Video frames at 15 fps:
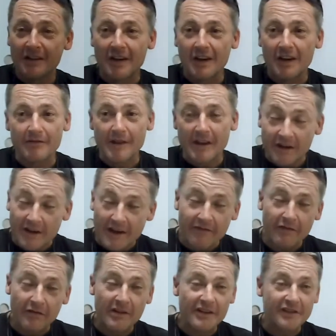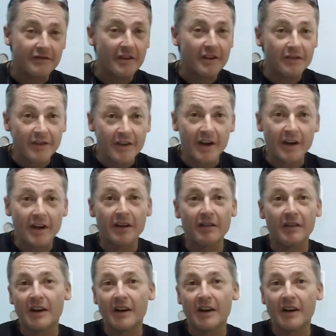um there you have a restaurant there,